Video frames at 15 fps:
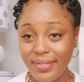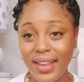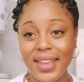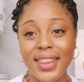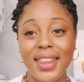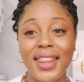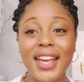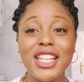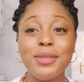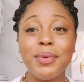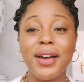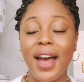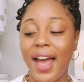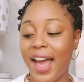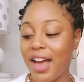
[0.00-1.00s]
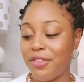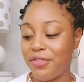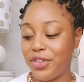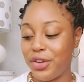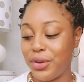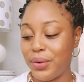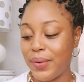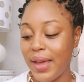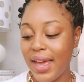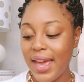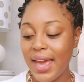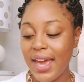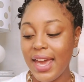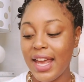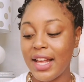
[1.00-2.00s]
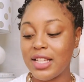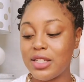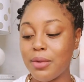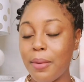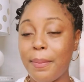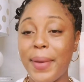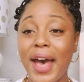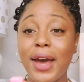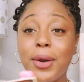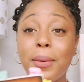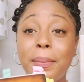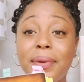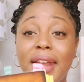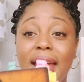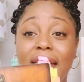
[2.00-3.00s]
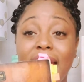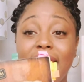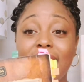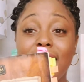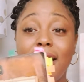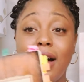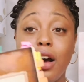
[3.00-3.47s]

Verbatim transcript: The next book I have for you is Battle Plan